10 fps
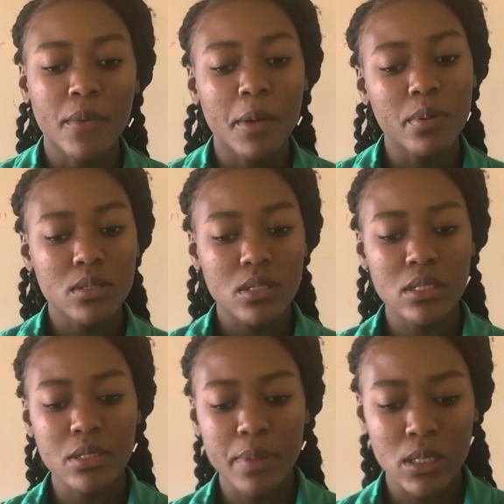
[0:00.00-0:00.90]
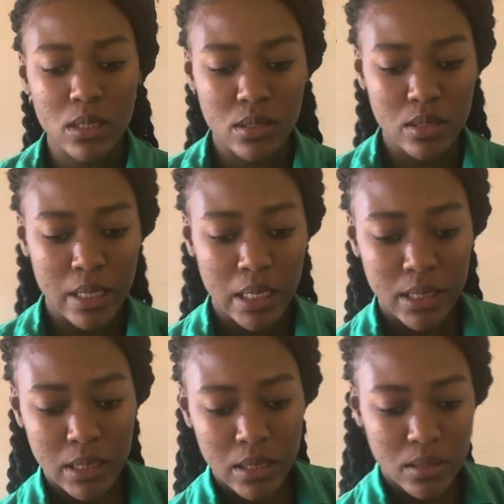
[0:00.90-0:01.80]
post-independence
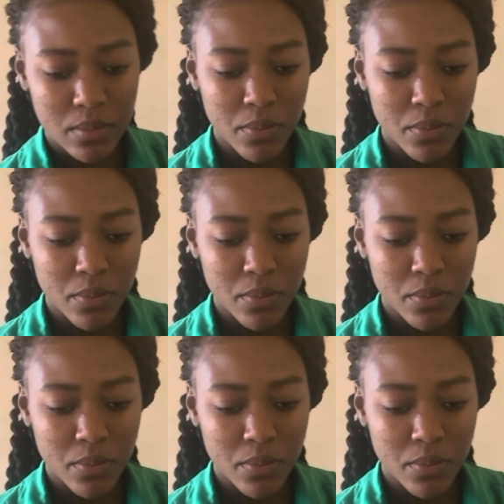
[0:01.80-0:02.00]
relation,